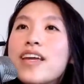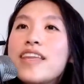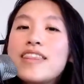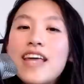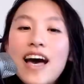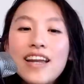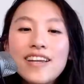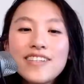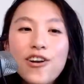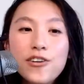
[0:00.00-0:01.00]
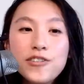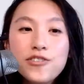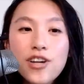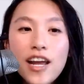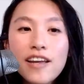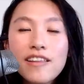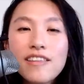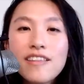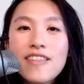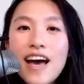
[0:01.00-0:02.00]
and that is our
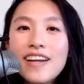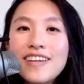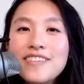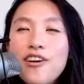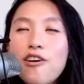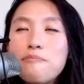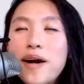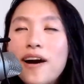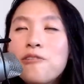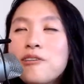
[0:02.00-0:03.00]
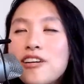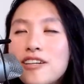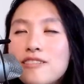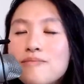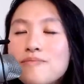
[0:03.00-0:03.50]
strength, that is our power.